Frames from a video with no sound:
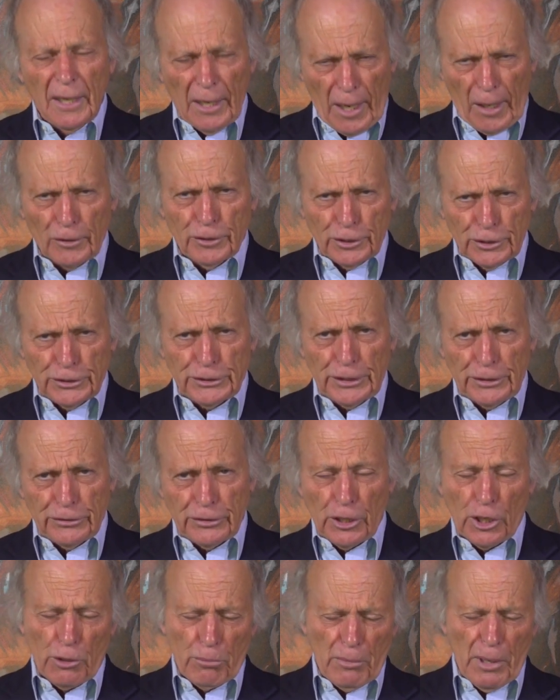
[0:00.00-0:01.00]
I'll just sit
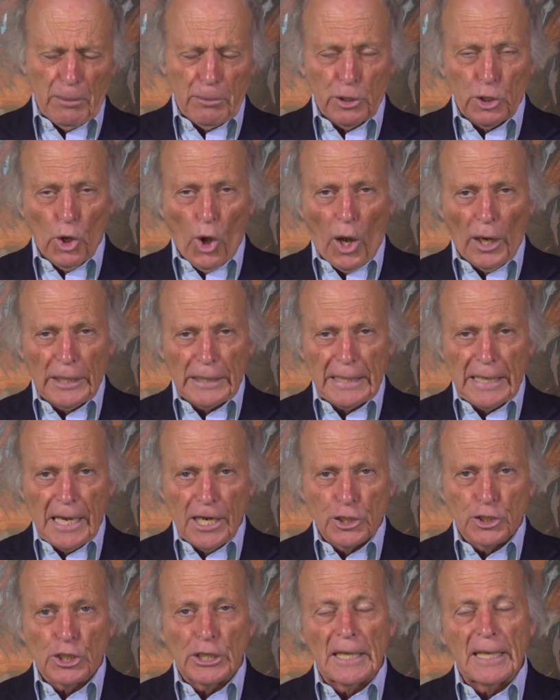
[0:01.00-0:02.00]
there and maybe nod
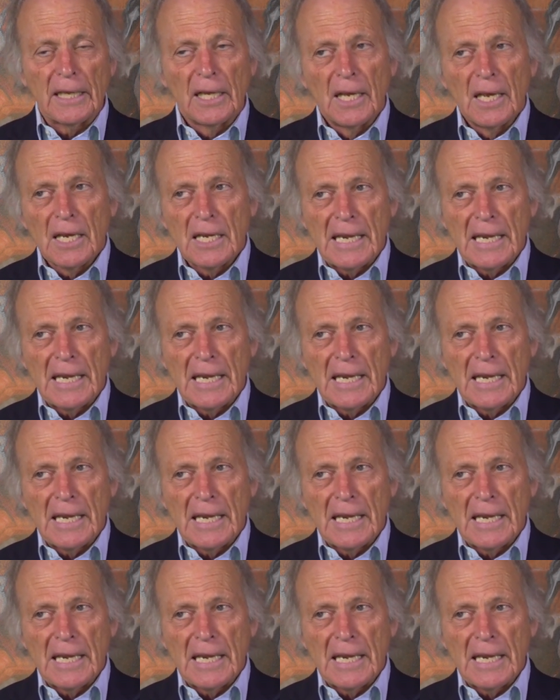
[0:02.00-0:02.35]
occasionally.